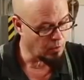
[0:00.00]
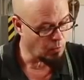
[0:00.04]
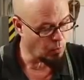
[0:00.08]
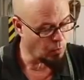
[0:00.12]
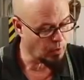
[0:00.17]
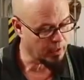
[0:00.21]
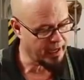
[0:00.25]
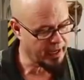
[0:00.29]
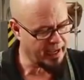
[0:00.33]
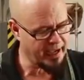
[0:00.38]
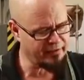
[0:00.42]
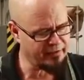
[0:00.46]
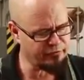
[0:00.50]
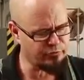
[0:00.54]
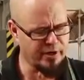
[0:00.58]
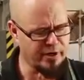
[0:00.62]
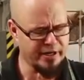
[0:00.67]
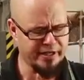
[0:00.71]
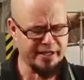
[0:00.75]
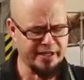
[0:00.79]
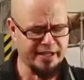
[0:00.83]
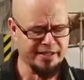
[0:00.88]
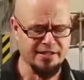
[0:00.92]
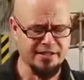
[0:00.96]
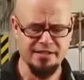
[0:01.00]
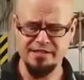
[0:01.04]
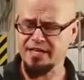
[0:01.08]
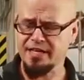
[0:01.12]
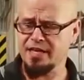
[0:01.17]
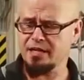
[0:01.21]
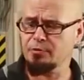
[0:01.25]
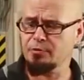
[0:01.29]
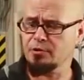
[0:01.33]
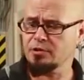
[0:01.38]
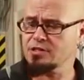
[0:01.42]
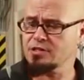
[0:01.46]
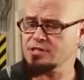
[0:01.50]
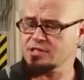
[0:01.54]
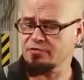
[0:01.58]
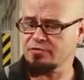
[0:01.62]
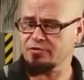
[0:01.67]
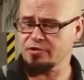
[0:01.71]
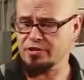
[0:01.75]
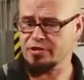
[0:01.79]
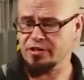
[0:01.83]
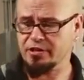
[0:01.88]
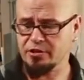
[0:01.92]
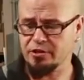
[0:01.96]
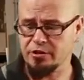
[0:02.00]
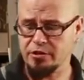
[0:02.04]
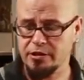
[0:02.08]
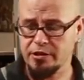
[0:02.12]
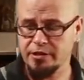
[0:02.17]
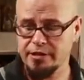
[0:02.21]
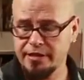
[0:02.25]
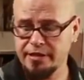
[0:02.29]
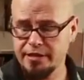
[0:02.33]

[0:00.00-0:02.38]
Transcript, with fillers: What I have ready at the table is everything you're going